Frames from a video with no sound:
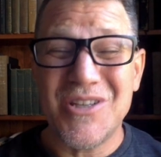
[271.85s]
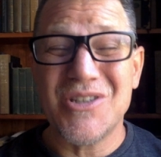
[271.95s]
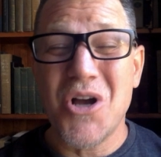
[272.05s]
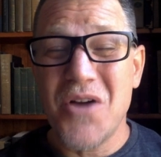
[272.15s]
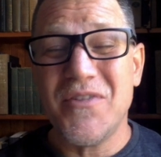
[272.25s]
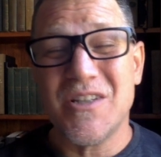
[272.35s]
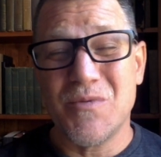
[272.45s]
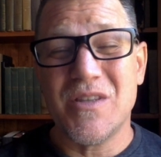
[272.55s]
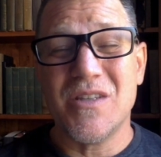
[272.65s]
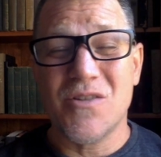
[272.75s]
this office
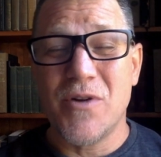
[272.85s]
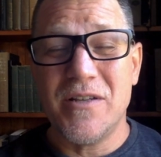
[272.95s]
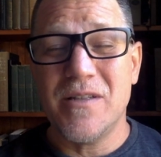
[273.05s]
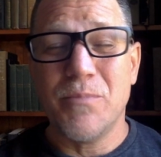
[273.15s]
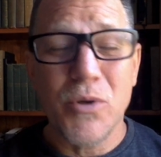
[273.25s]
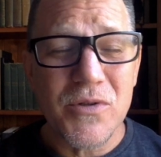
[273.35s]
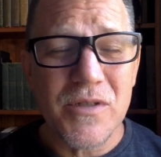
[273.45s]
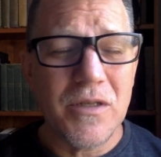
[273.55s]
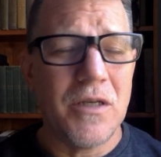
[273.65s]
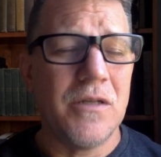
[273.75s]
with this crazy
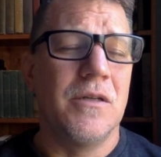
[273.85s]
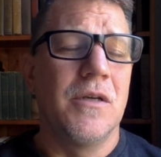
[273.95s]
person?